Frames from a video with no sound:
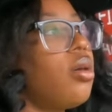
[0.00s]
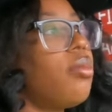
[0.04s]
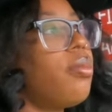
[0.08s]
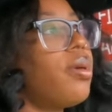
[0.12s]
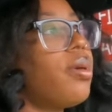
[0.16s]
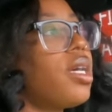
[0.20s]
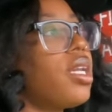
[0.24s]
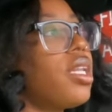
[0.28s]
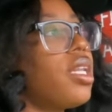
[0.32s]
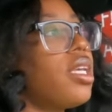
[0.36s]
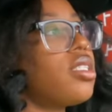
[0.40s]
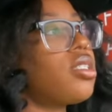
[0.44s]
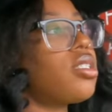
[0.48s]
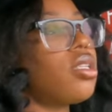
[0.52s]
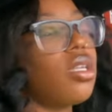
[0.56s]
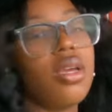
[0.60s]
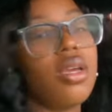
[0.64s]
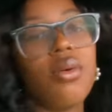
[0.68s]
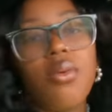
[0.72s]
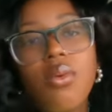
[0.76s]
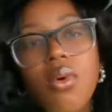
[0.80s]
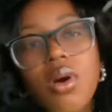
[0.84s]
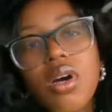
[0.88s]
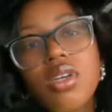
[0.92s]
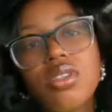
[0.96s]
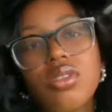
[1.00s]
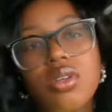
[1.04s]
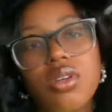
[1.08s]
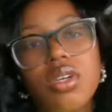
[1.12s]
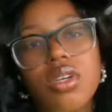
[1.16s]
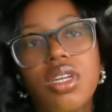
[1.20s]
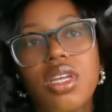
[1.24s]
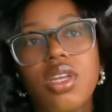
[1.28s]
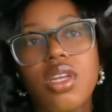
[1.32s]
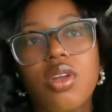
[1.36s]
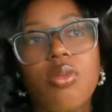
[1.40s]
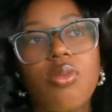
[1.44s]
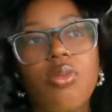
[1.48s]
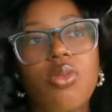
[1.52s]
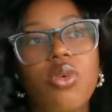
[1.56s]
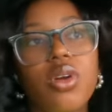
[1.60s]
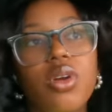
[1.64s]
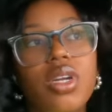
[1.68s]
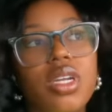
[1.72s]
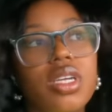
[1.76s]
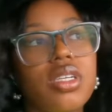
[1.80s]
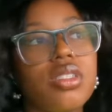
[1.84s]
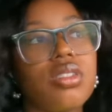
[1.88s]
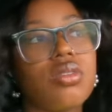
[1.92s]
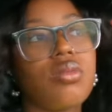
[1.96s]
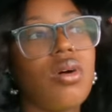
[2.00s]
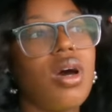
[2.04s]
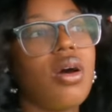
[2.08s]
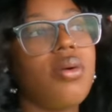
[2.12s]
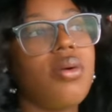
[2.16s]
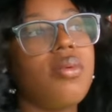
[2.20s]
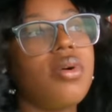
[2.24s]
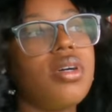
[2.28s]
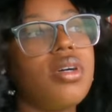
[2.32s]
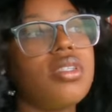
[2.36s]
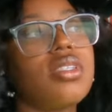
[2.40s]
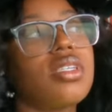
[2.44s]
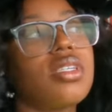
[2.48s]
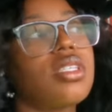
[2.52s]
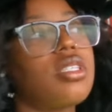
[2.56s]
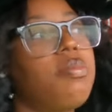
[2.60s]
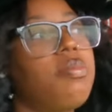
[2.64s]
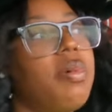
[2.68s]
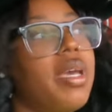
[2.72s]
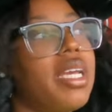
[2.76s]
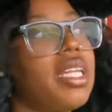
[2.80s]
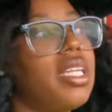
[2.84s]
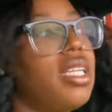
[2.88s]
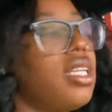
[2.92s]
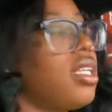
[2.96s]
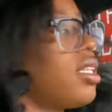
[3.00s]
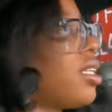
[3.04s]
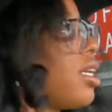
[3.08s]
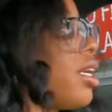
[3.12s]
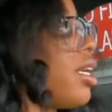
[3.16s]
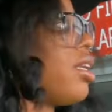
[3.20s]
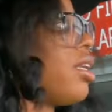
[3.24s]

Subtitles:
But it was early in the morning, so I was expecting